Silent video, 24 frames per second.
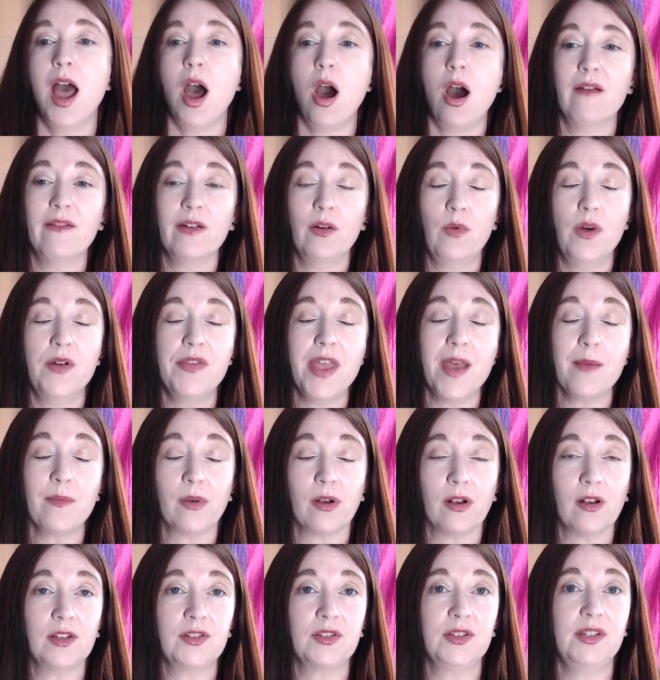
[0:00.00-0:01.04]
However, when that
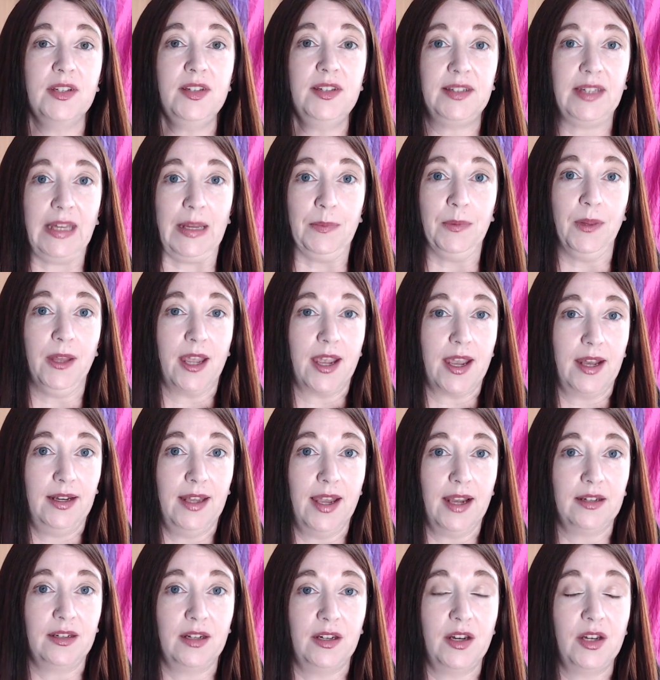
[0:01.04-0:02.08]
person is deeply
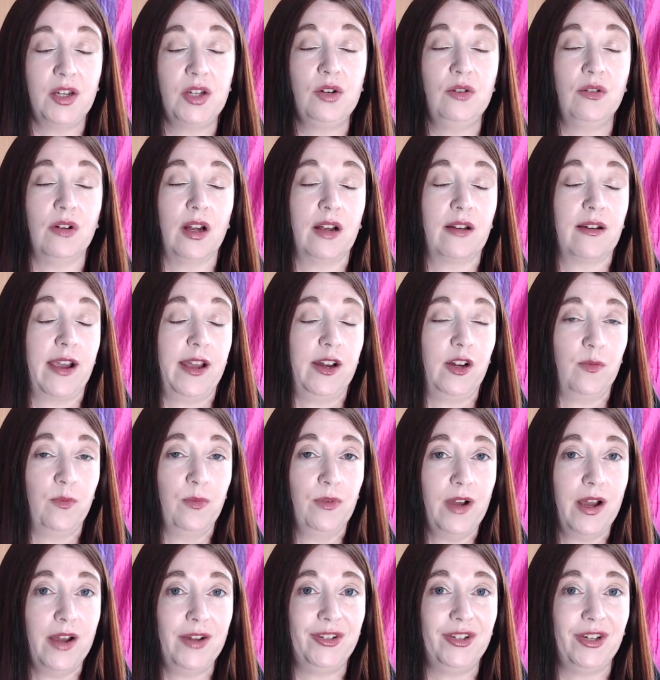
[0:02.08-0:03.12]
connected to our creative
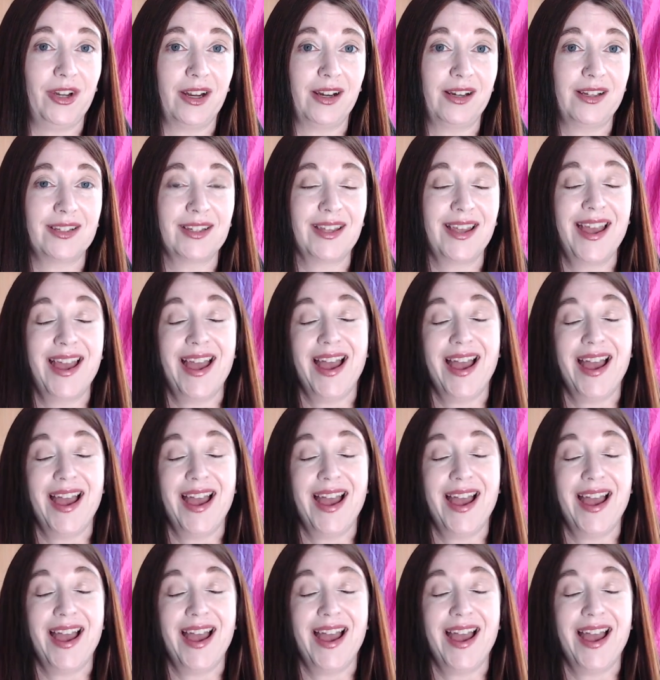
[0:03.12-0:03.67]
projects,